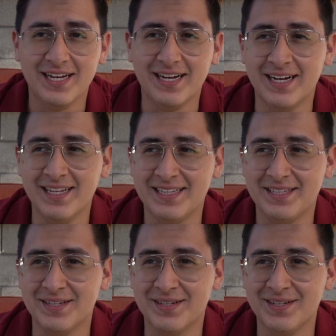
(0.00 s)

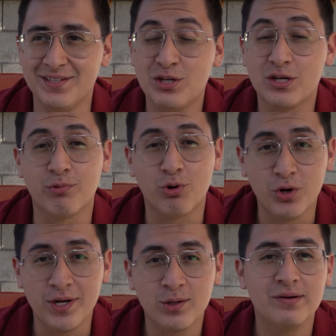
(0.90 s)
that you can
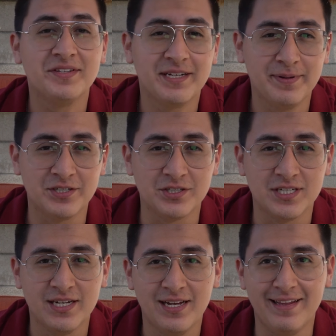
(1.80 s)
record in or even take pictures,
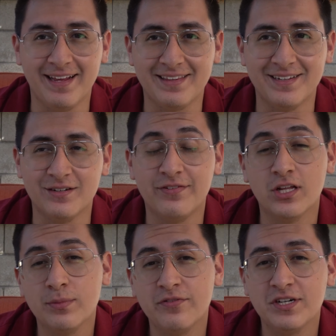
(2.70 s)
like the
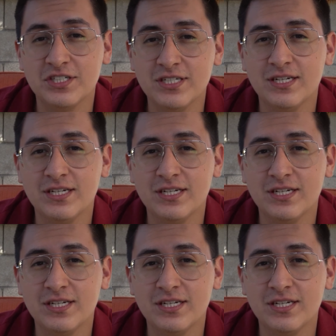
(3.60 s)
follow me function,